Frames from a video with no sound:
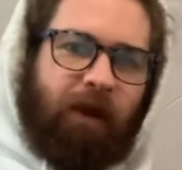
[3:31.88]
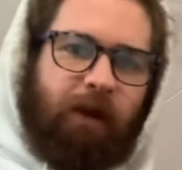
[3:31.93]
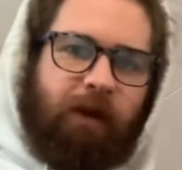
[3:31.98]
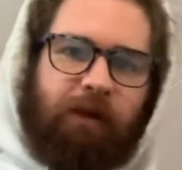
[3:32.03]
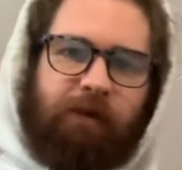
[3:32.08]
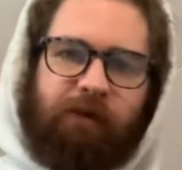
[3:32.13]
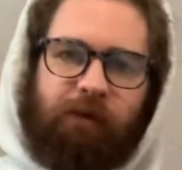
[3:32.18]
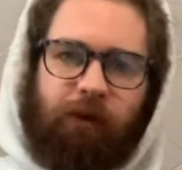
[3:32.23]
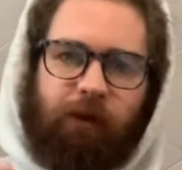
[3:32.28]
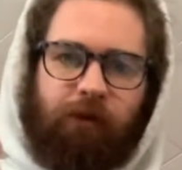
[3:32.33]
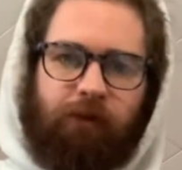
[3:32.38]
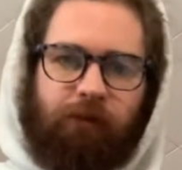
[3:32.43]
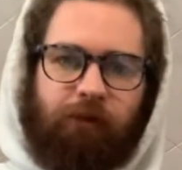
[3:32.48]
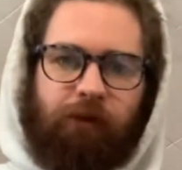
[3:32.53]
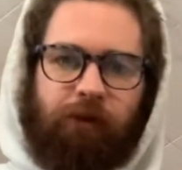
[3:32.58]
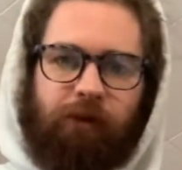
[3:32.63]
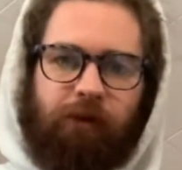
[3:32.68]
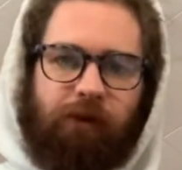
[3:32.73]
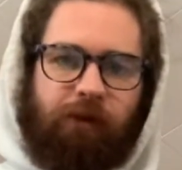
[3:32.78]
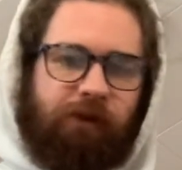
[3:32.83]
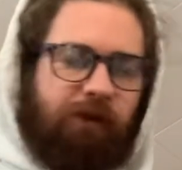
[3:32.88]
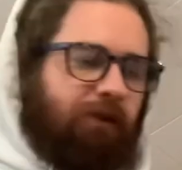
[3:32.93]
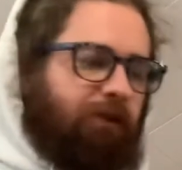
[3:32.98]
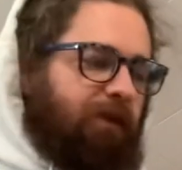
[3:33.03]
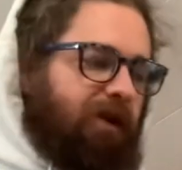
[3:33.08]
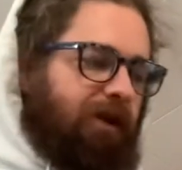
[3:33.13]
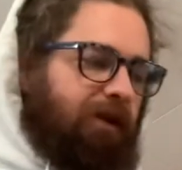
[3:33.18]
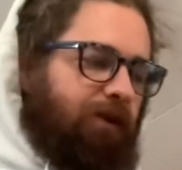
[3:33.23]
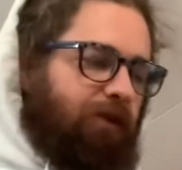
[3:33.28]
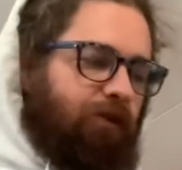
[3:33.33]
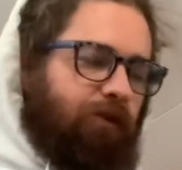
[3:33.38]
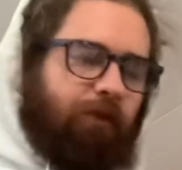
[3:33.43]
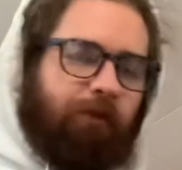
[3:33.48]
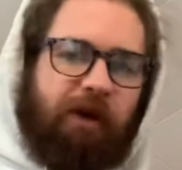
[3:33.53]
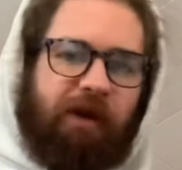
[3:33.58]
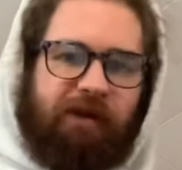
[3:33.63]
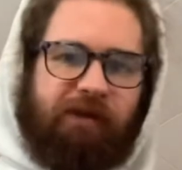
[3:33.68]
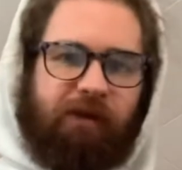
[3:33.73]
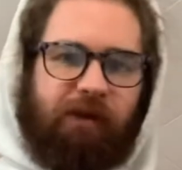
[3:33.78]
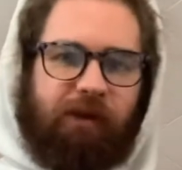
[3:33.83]
So I don't really know too many cool
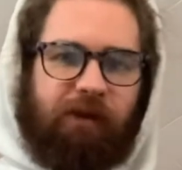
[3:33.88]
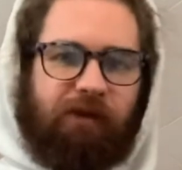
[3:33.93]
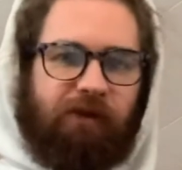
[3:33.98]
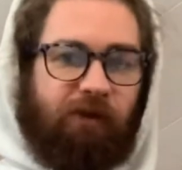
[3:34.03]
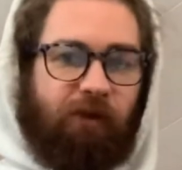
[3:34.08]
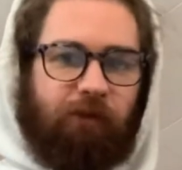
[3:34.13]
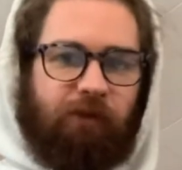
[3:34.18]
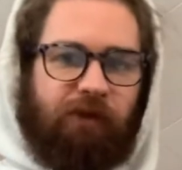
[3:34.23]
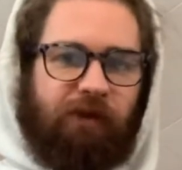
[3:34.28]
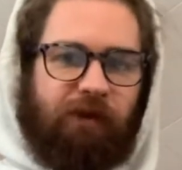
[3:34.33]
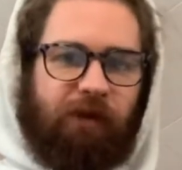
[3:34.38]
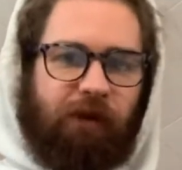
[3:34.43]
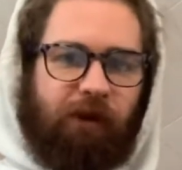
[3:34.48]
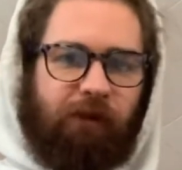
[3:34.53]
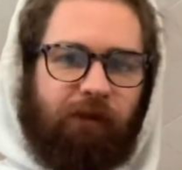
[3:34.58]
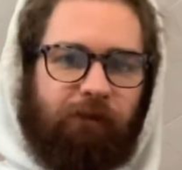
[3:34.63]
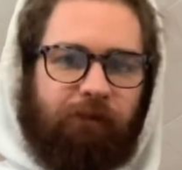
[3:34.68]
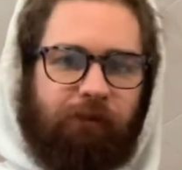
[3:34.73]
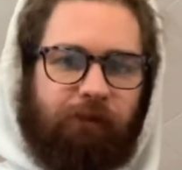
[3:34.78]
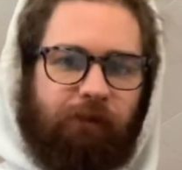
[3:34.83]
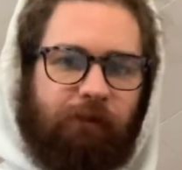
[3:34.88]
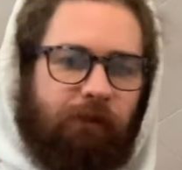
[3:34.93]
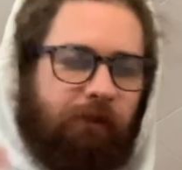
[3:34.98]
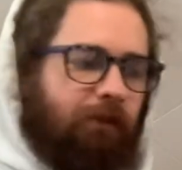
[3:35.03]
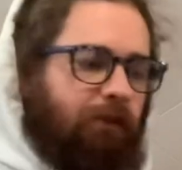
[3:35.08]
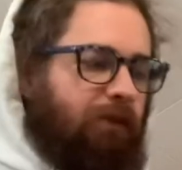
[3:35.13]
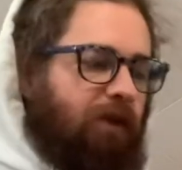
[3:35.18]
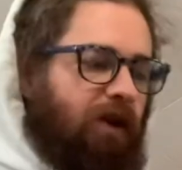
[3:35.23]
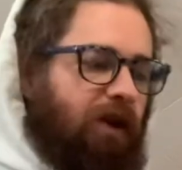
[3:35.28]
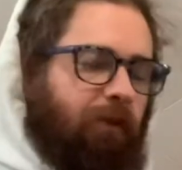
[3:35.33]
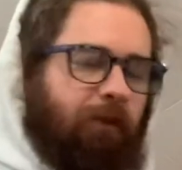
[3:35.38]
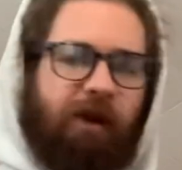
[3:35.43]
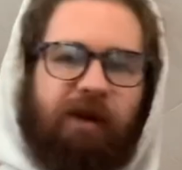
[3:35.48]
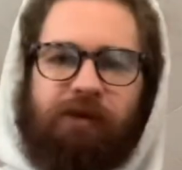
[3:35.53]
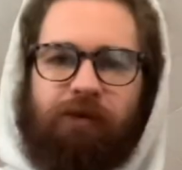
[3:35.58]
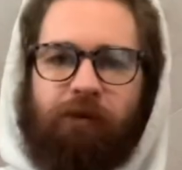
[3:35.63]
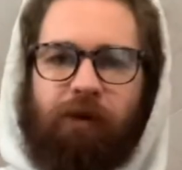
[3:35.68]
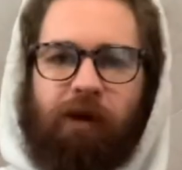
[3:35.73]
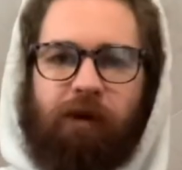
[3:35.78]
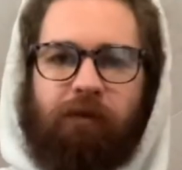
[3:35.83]
bass lines, so I'm just kind of gonna
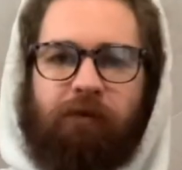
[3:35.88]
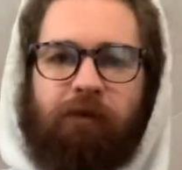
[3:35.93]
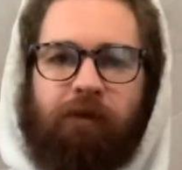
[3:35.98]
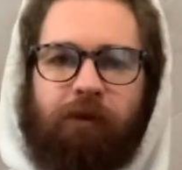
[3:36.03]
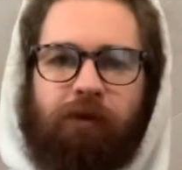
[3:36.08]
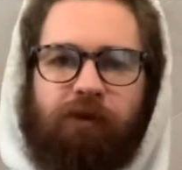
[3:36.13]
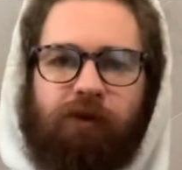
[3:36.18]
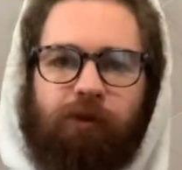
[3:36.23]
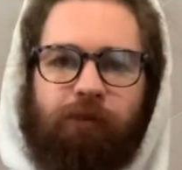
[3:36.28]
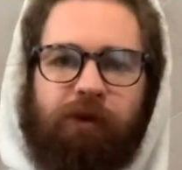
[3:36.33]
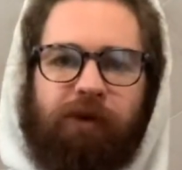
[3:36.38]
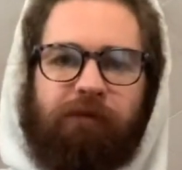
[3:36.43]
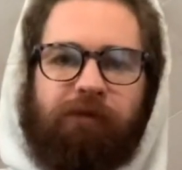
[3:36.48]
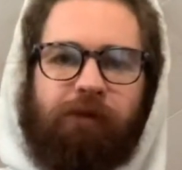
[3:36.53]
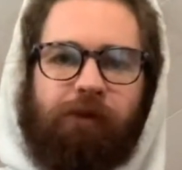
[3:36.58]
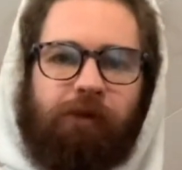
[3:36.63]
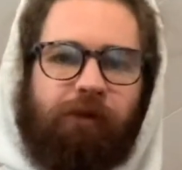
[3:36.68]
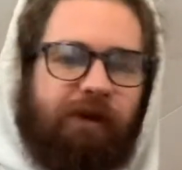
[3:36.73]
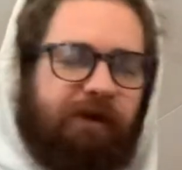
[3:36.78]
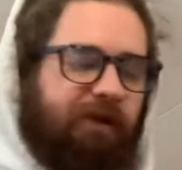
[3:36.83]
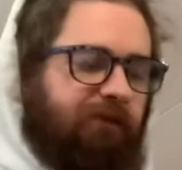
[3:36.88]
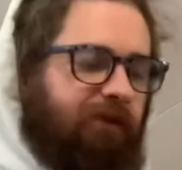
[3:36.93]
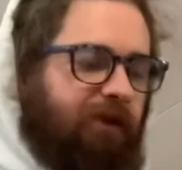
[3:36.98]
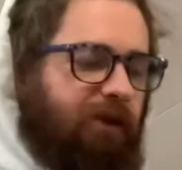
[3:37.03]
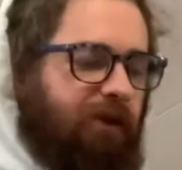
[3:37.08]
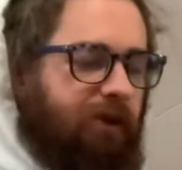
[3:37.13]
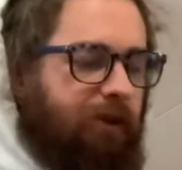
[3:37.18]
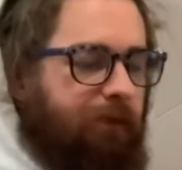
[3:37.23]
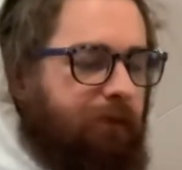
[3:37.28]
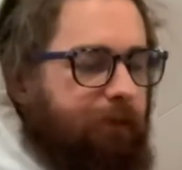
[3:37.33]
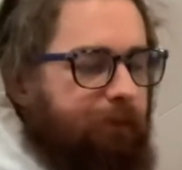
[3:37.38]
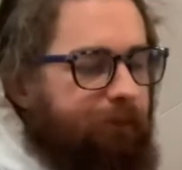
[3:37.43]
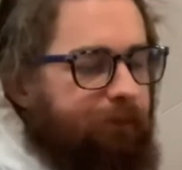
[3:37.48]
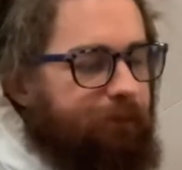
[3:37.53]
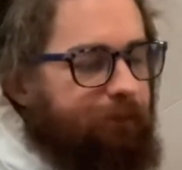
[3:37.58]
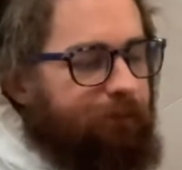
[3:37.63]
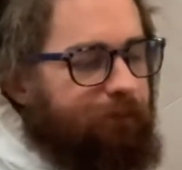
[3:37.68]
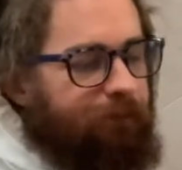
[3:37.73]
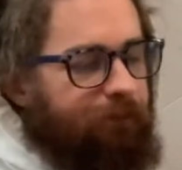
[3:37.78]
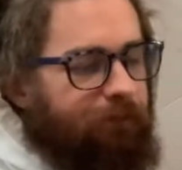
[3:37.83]
mess around for a little bit for the rest of the video.
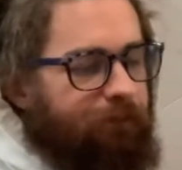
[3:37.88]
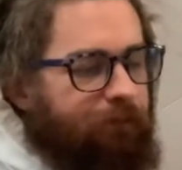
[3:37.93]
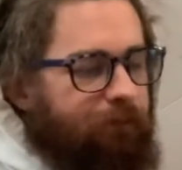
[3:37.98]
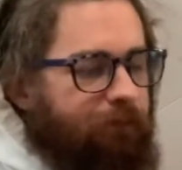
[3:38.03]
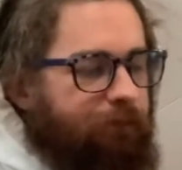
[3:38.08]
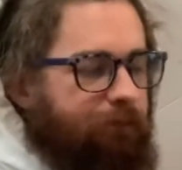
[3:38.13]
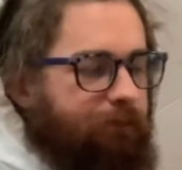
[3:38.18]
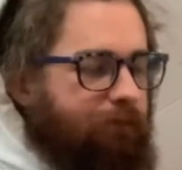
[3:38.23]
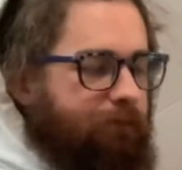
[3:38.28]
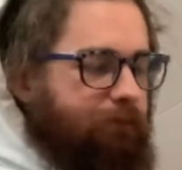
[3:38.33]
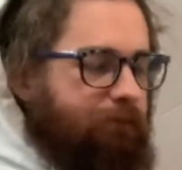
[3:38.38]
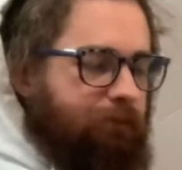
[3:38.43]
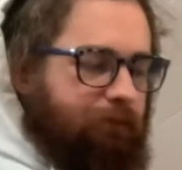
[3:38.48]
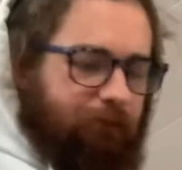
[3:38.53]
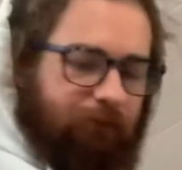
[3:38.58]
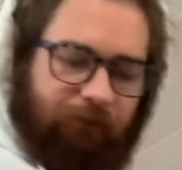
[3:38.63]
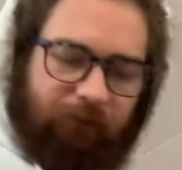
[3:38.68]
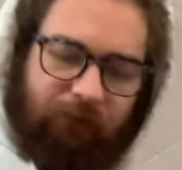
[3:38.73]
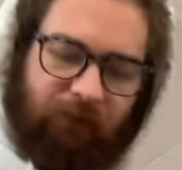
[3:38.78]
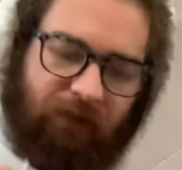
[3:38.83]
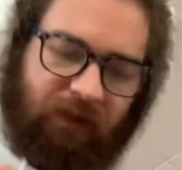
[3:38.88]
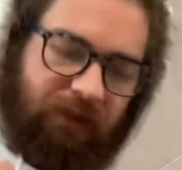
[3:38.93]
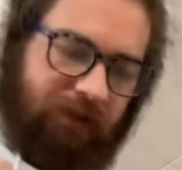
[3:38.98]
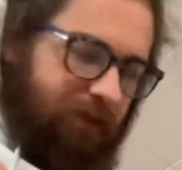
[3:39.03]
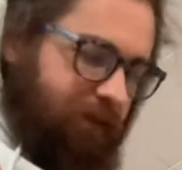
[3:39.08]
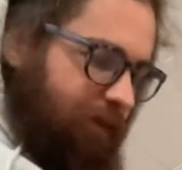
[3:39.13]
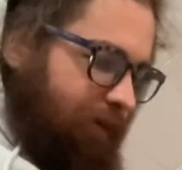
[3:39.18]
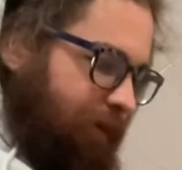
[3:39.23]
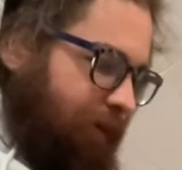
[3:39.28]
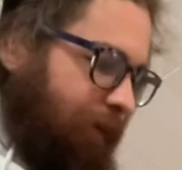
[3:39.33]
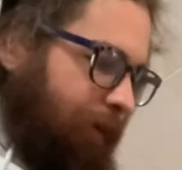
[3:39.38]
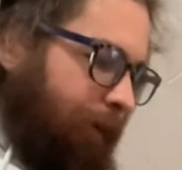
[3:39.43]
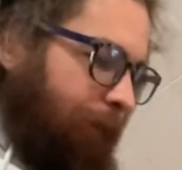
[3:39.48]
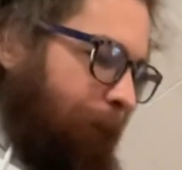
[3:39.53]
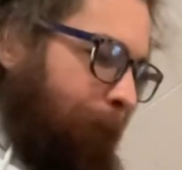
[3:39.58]
Let's see here.